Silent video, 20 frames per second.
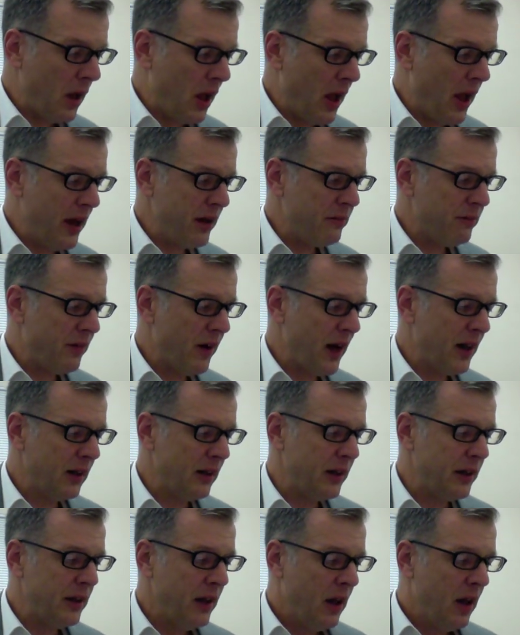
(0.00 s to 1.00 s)
And
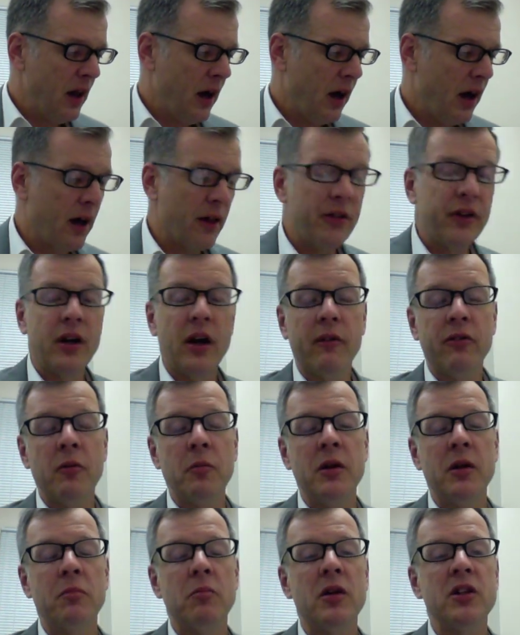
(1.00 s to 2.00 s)
finally, the
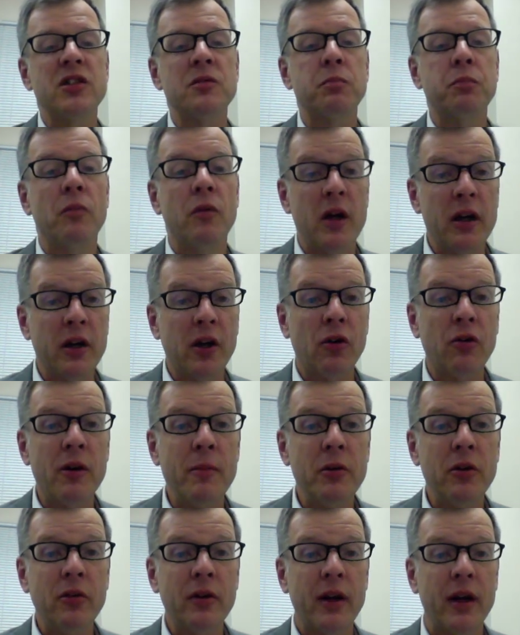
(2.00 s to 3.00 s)
government must, in a
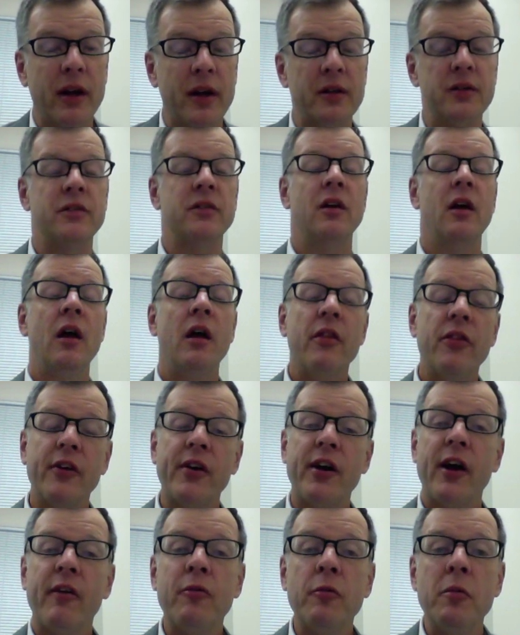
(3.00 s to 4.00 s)
criminal case, the
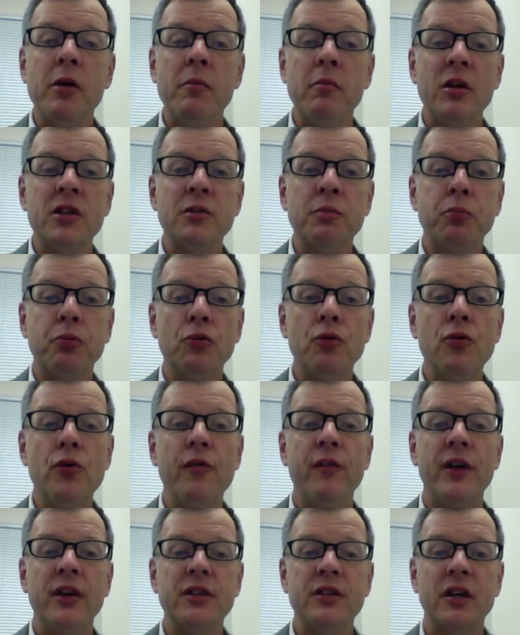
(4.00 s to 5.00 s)
government must
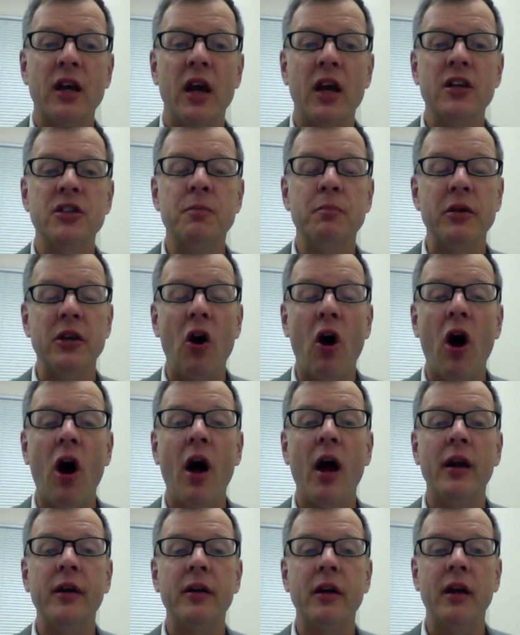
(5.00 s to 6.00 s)
prove its case
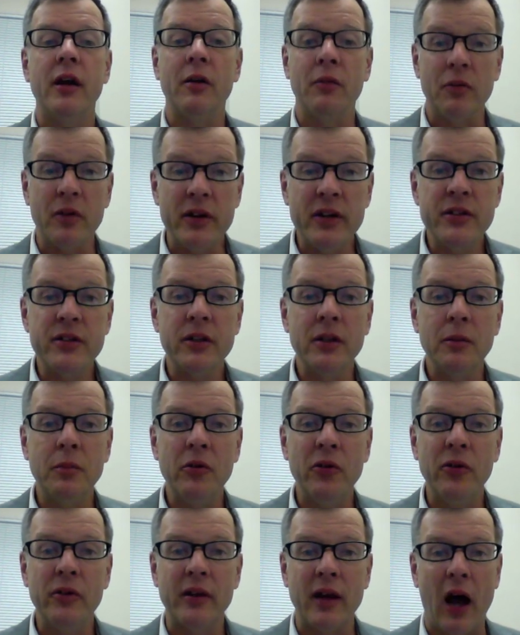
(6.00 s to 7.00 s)
beyond a
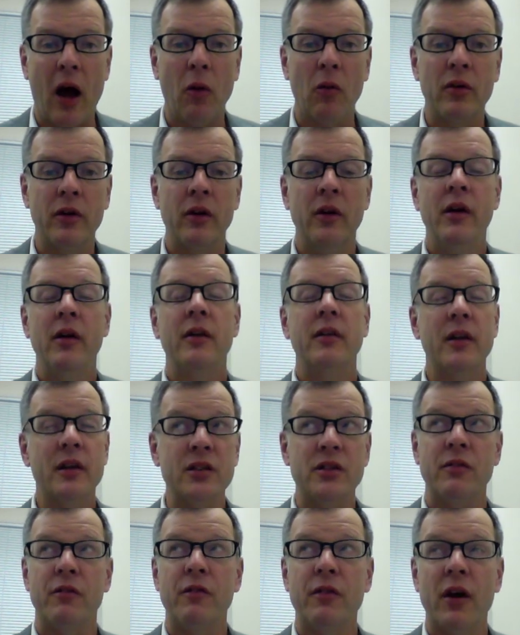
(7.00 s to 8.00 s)
reasonable doubt. That
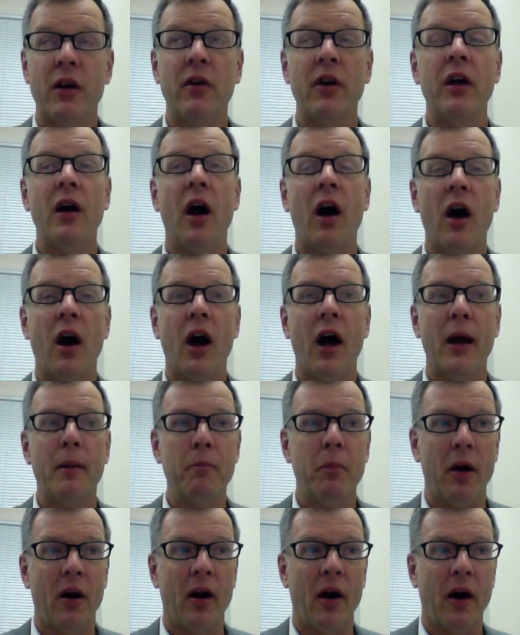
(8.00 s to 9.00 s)
is a very high
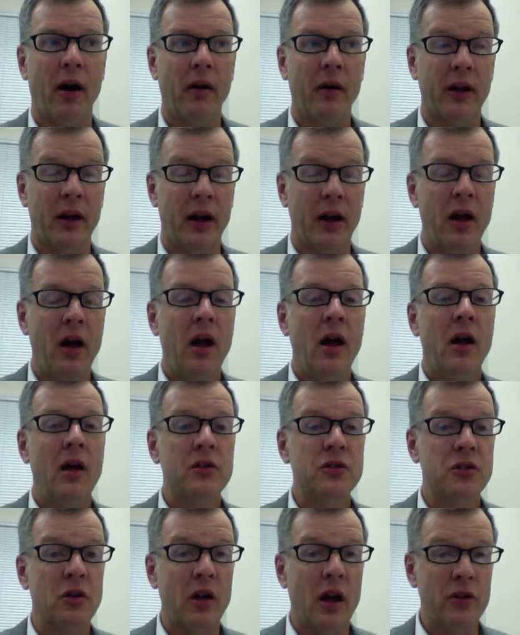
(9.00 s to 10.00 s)
bar. Okay,
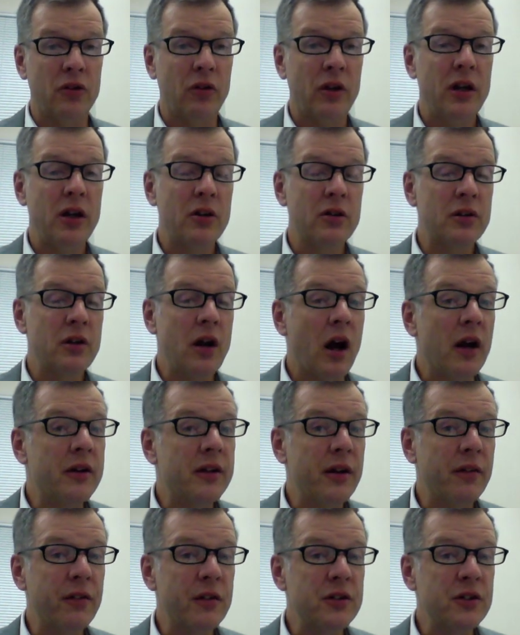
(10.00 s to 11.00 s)
so and you'll hear a
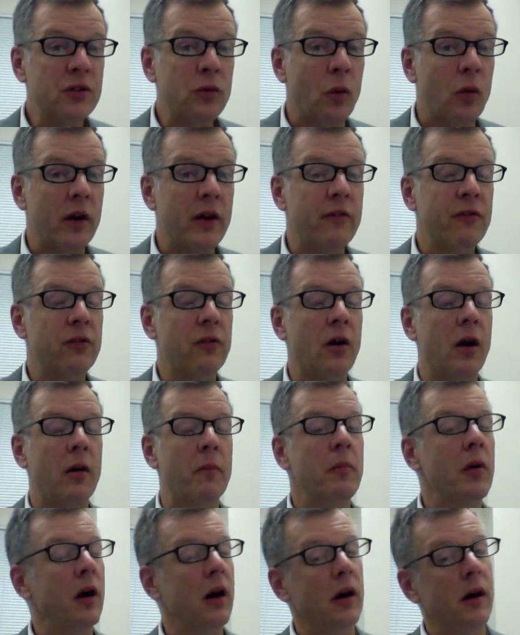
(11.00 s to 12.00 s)
different story
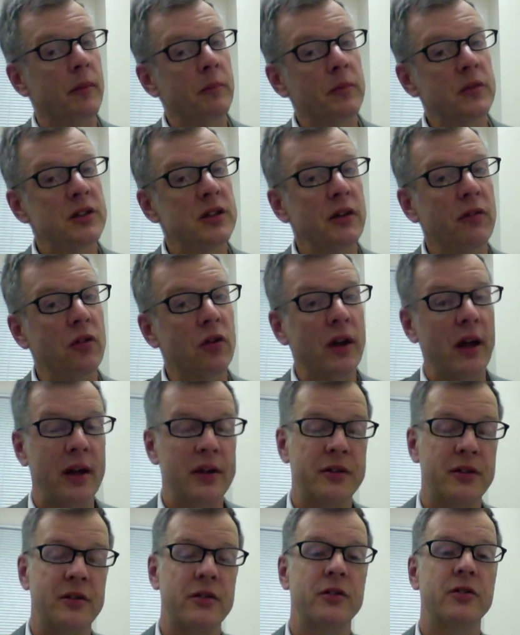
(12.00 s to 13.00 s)
from civil
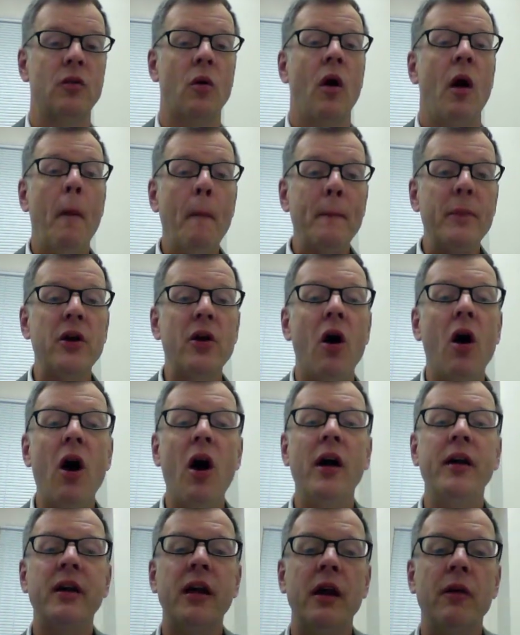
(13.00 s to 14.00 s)
cases. So
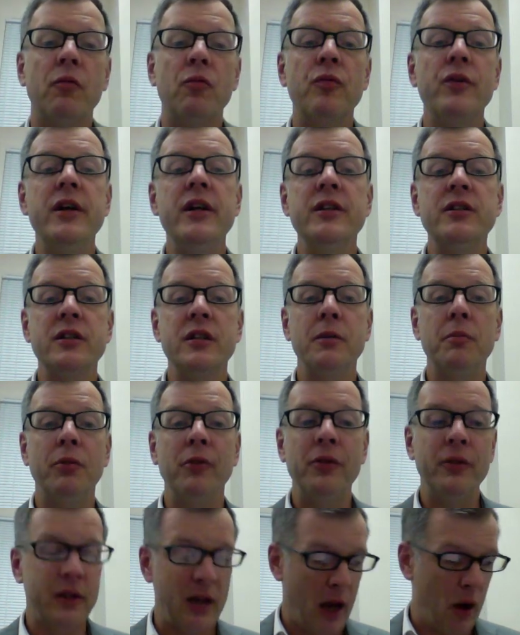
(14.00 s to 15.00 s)
beyond a
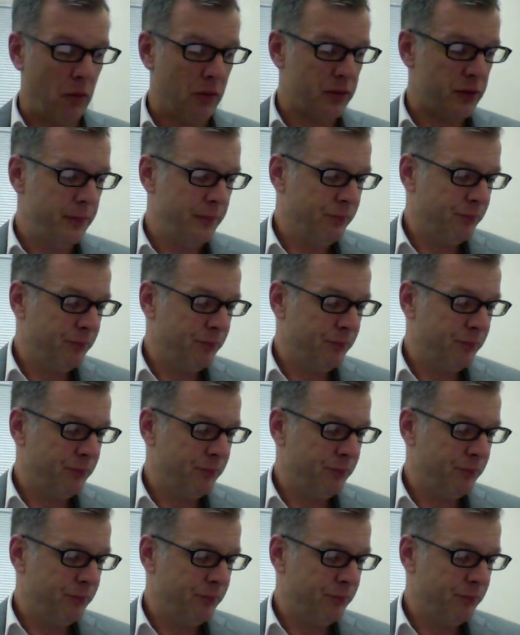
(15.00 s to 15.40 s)
reasonable doubt.